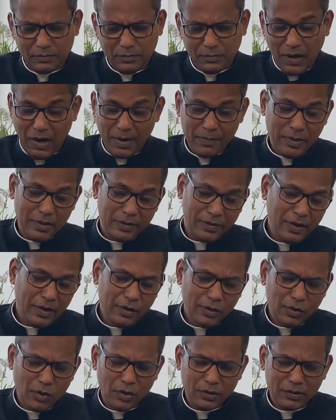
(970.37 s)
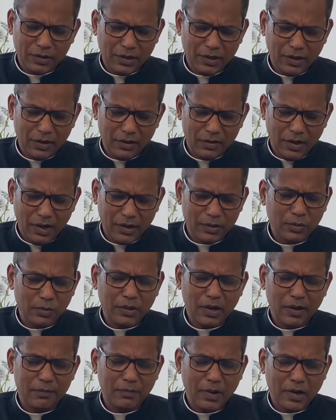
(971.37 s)
I may think, Lord, that I
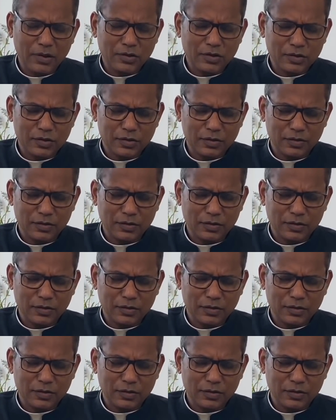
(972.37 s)
don't have much,